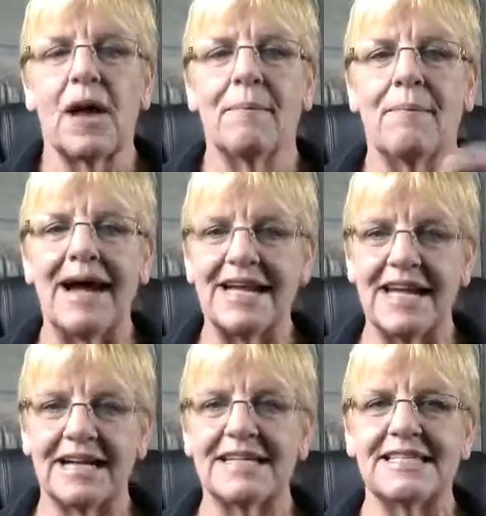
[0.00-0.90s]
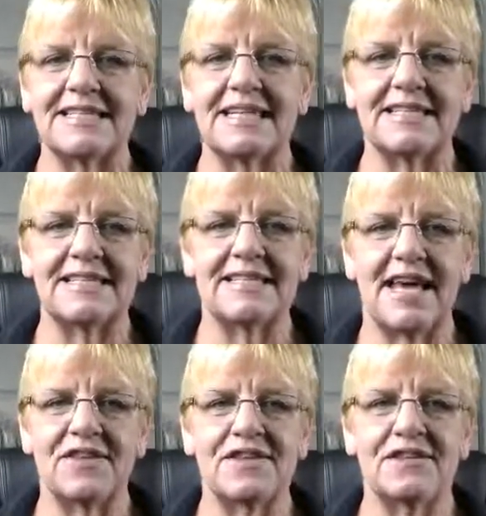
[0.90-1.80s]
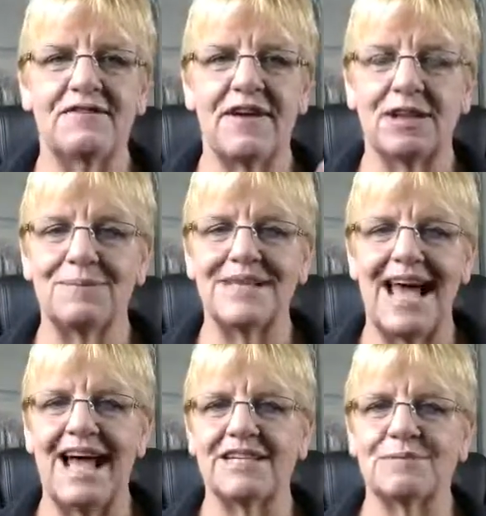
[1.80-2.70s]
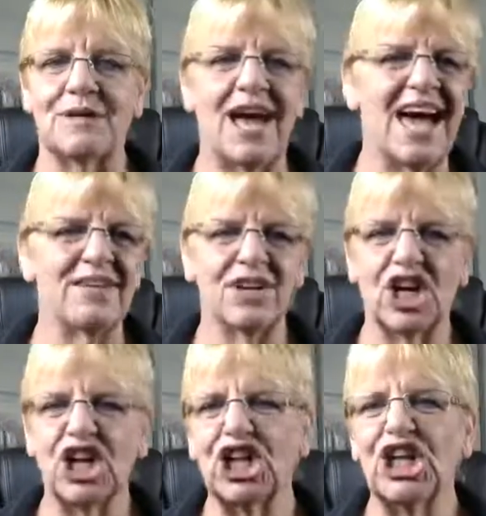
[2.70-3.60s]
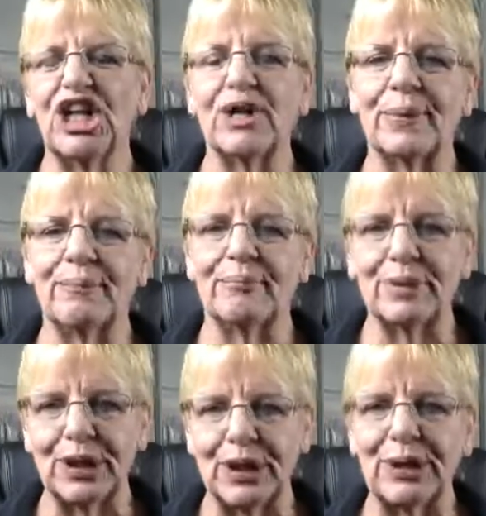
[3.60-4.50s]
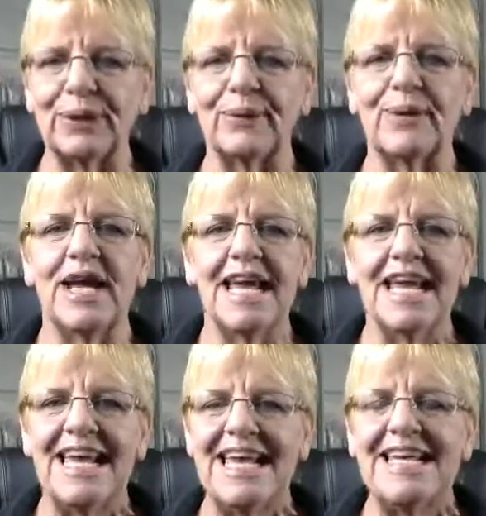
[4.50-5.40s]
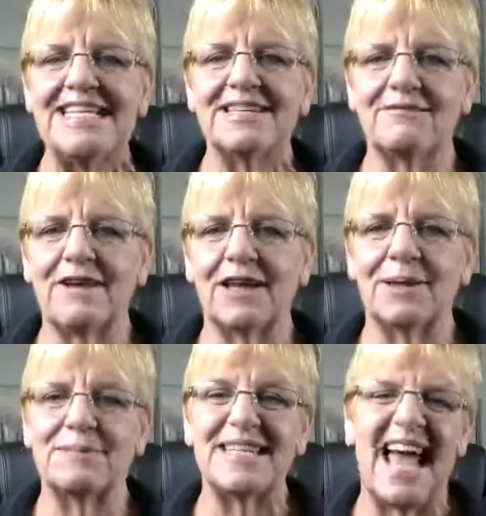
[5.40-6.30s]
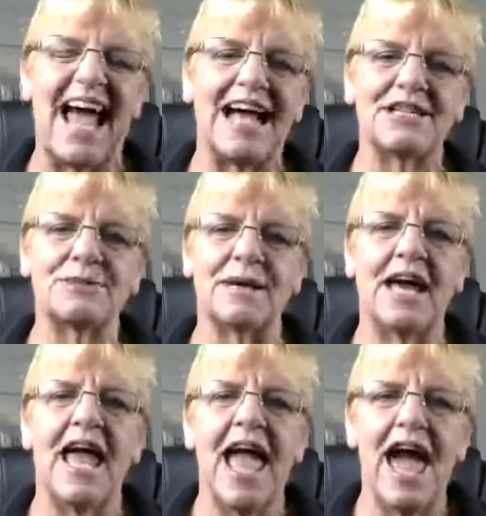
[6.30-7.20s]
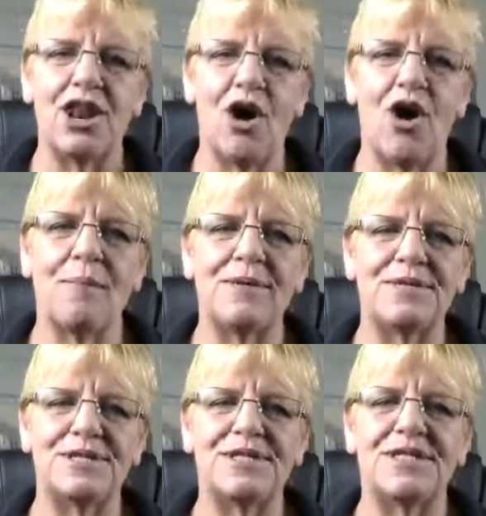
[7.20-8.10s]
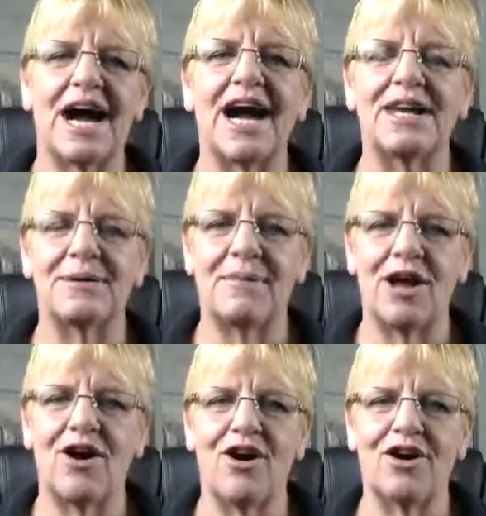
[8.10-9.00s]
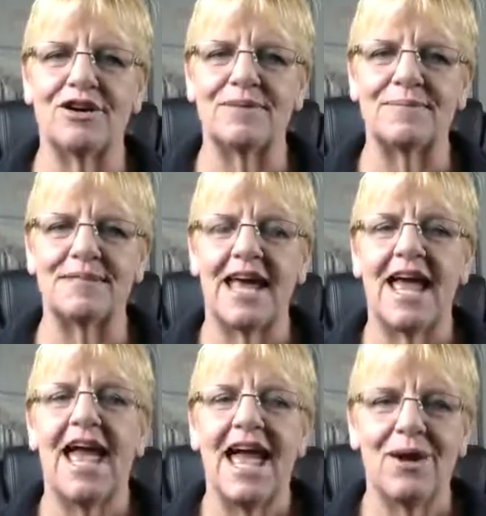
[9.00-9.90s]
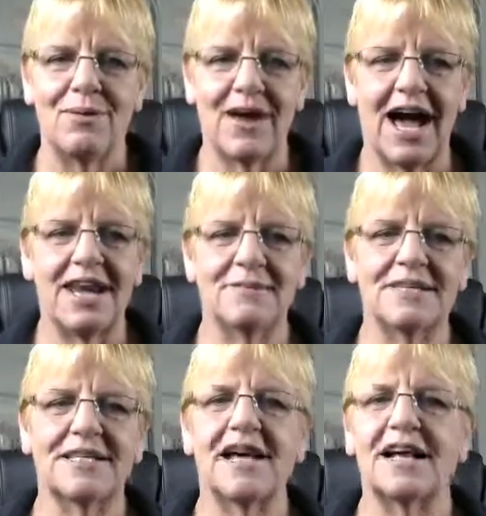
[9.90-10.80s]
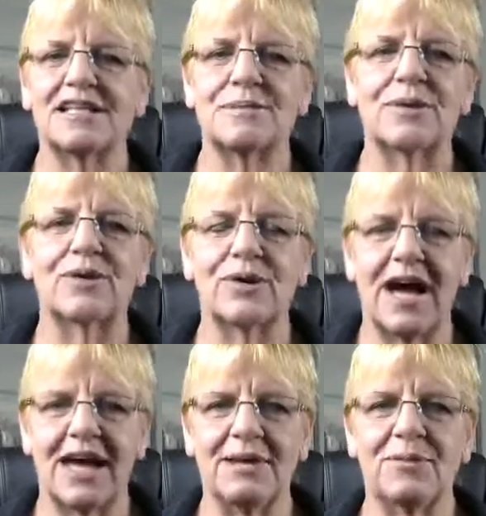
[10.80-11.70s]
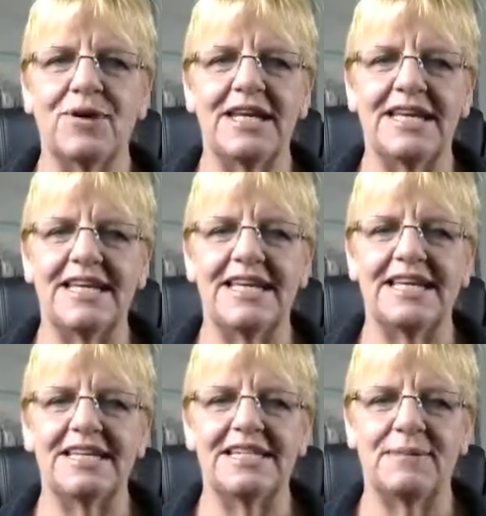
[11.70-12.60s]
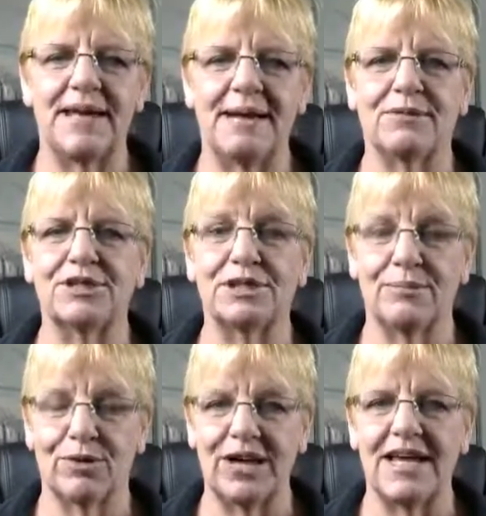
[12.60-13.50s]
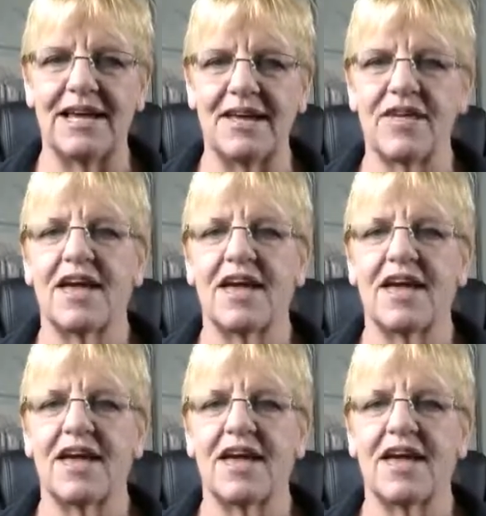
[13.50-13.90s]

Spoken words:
My youngest son, Seth, developed asthma out of a clear blue. He developed asthma and almost died in my arms. Got him to the hospital, got him what he needed to be able to breathe.